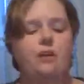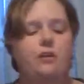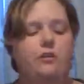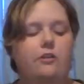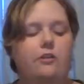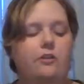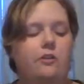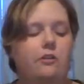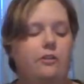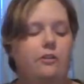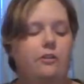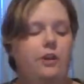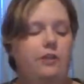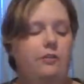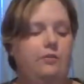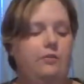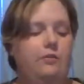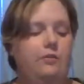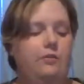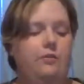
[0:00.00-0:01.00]
looking
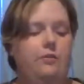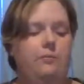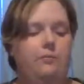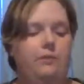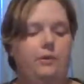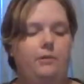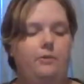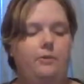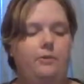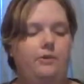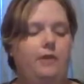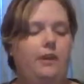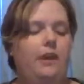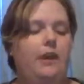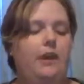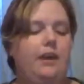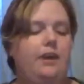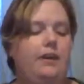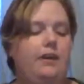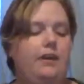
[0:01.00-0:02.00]
through this book with the
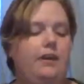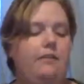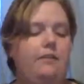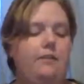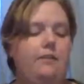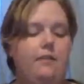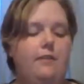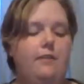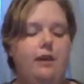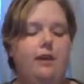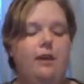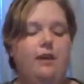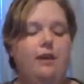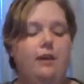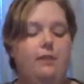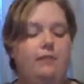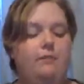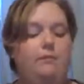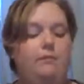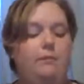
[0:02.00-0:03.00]
kids.
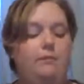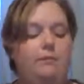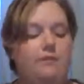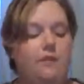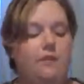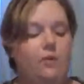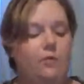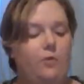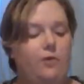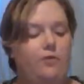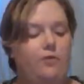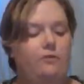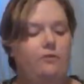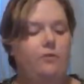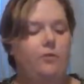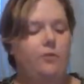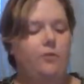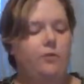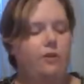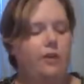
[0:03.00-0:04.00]
It's been so
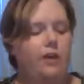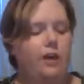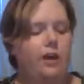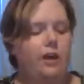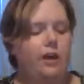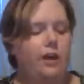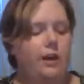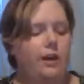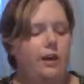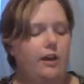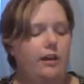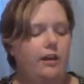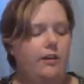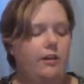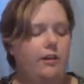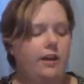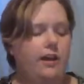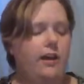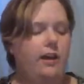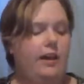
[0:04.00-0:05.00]
wonderful.
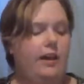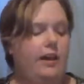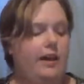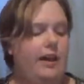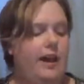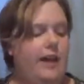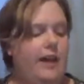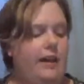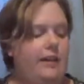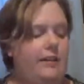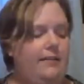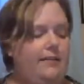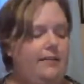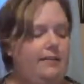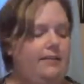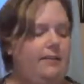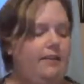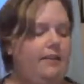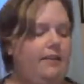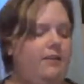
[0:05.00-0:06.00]
It has